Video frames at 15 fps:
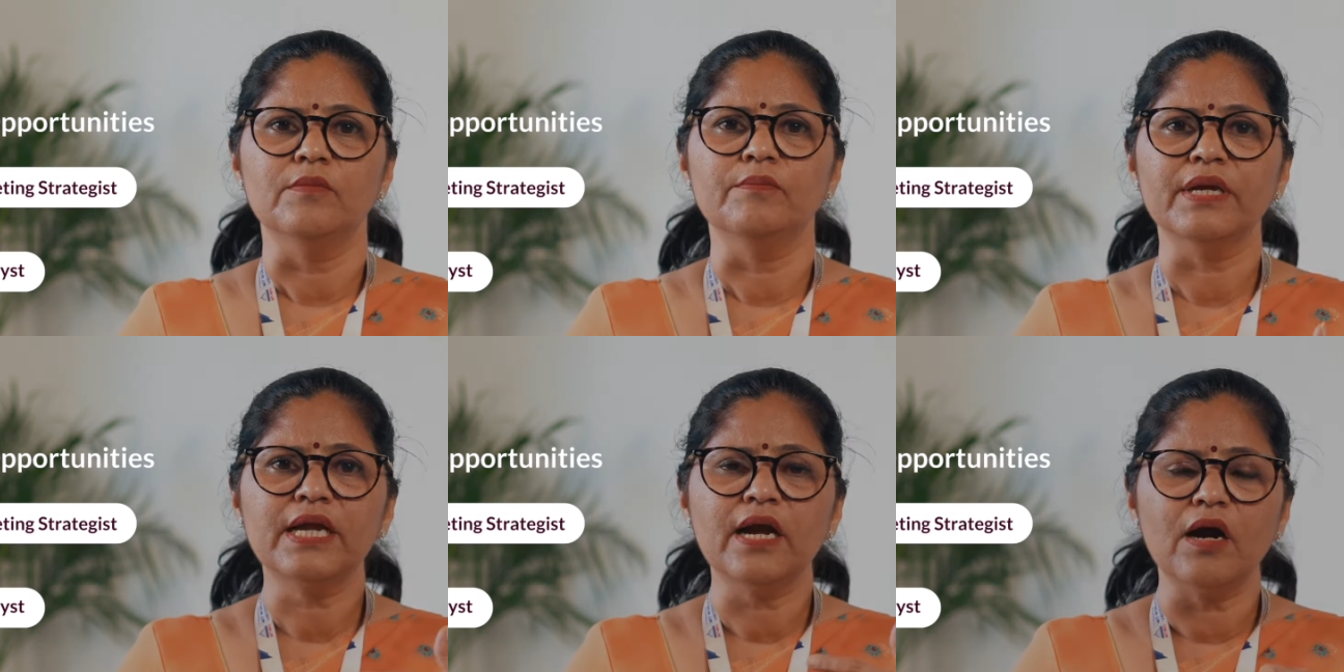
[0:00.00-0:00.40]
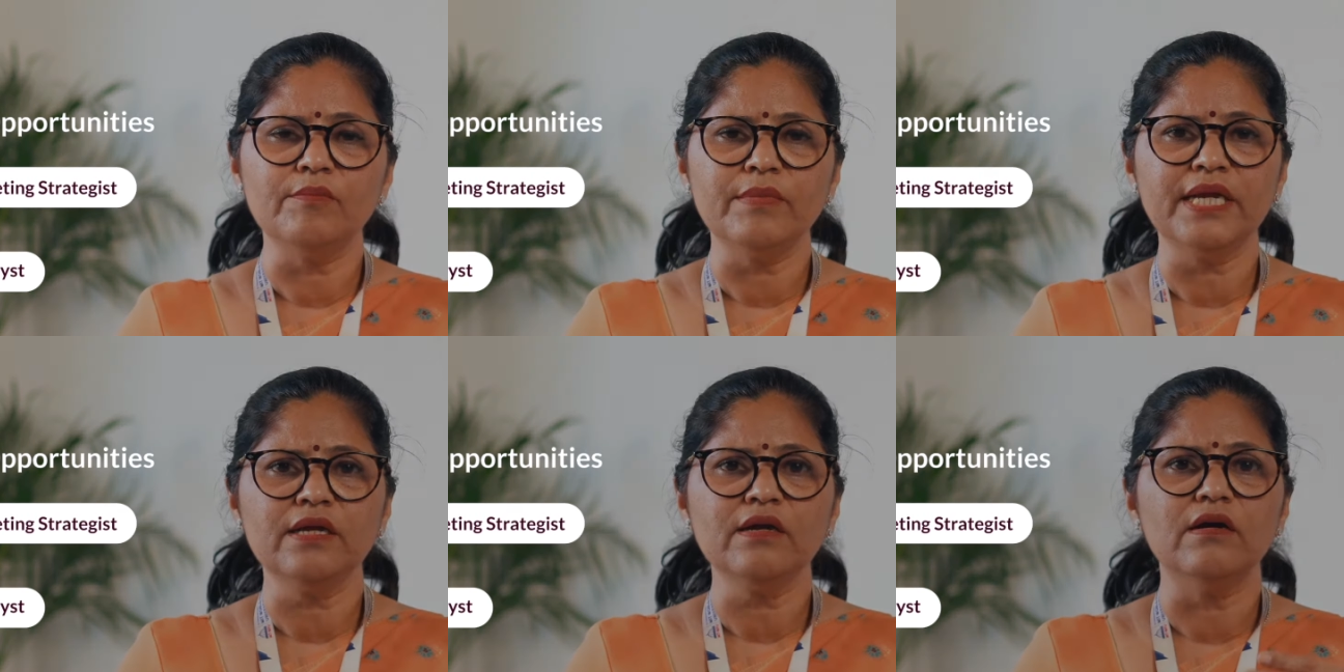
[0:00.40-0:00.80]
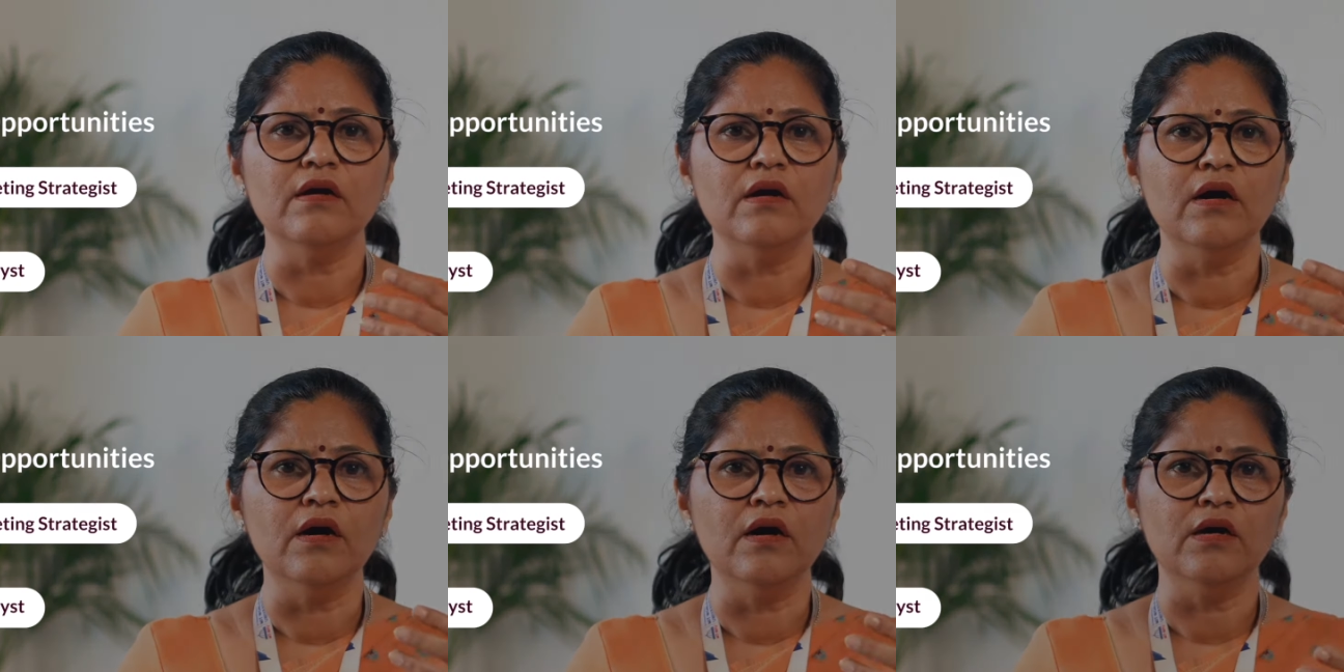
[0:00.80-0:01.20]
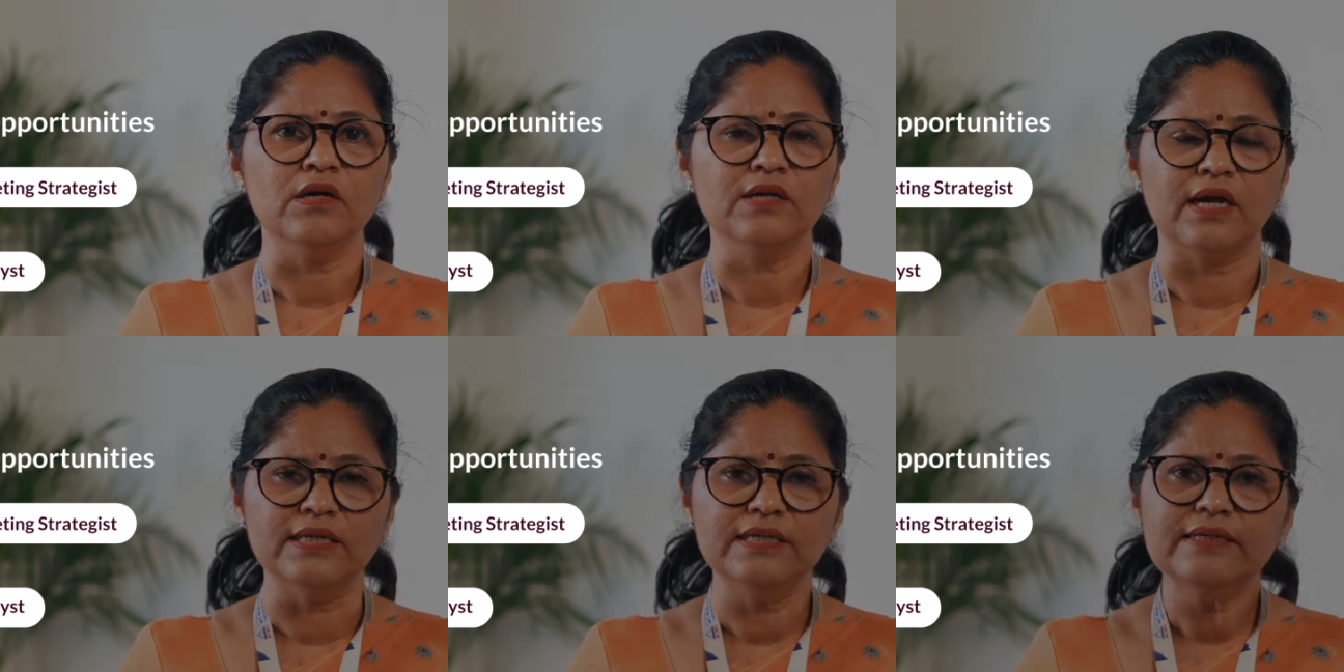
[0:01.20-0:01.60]
becoming a
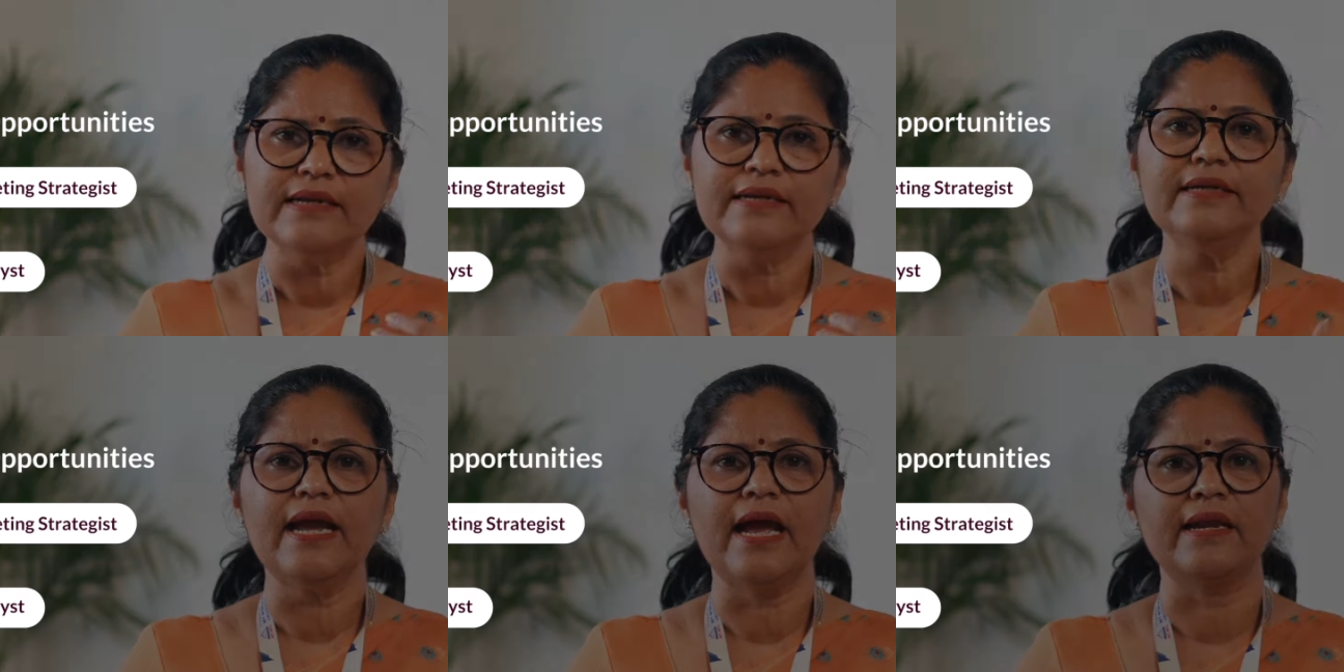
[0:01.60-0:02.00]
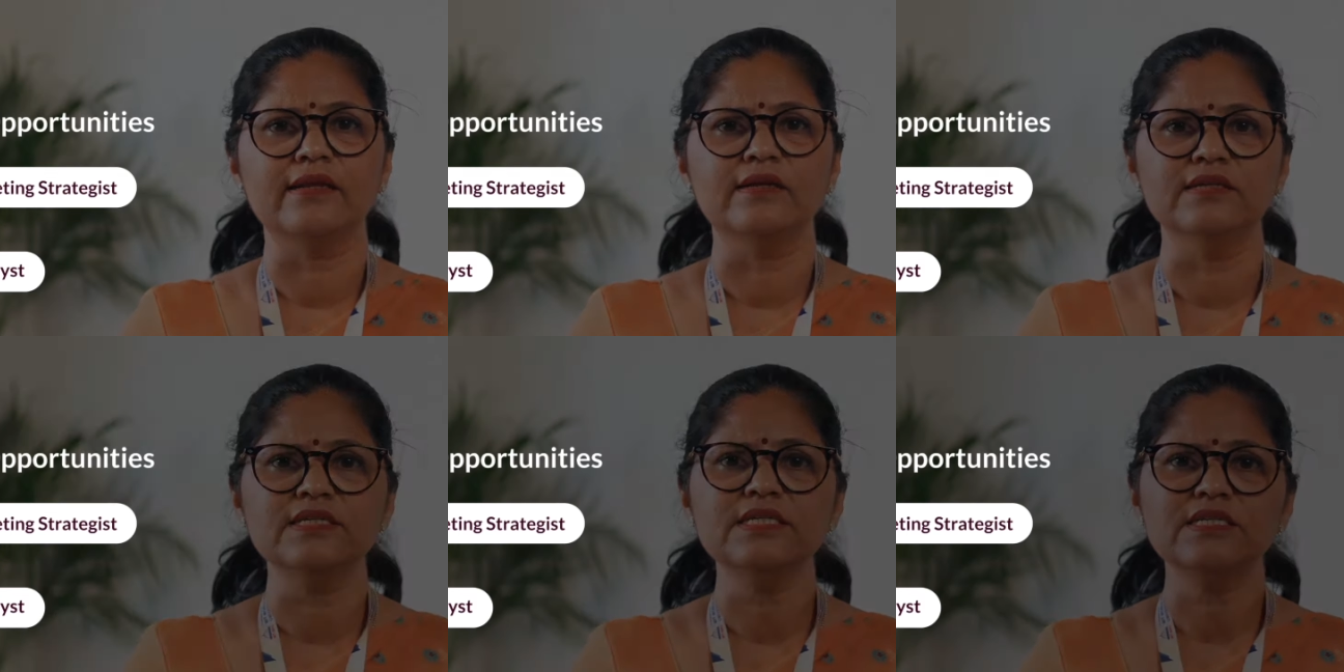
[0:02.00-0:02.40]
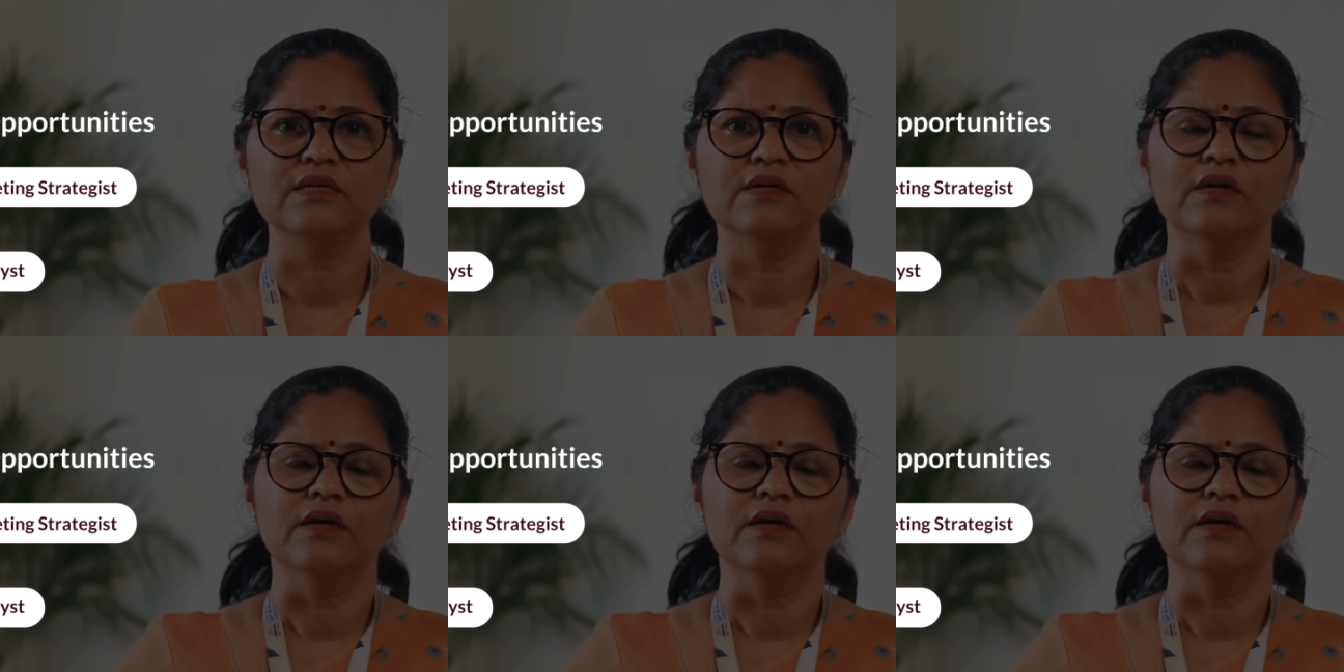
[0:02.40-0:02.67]
content analyst,